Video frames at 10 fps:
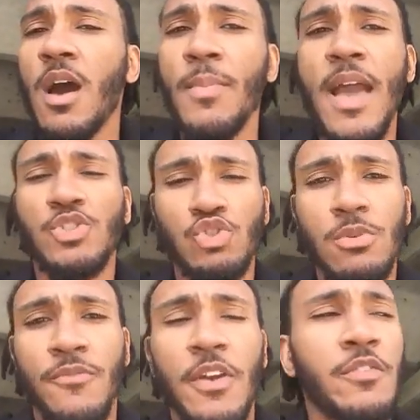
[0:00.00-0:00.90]
I'm gonna ask you to
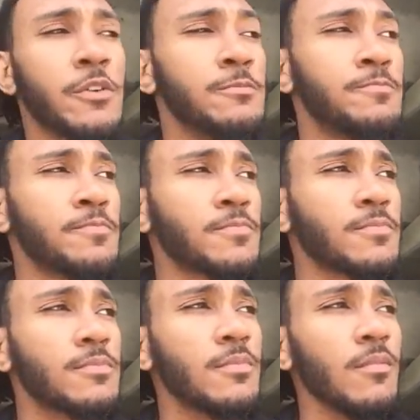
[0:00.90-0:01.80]
do me a favor.
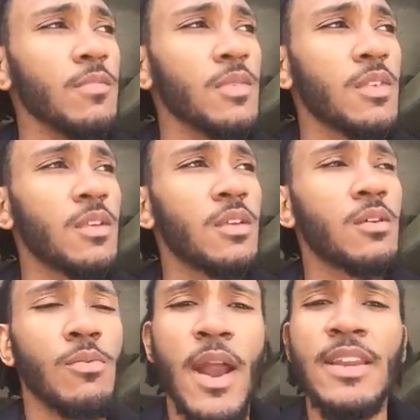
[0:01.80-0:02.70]

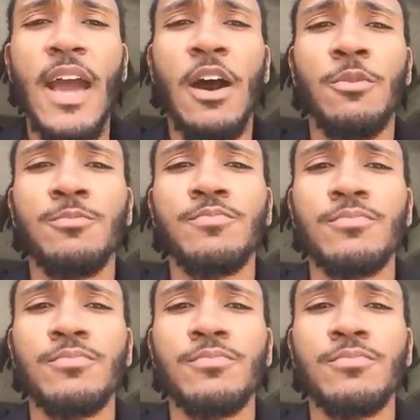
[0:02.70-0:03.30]
Right now,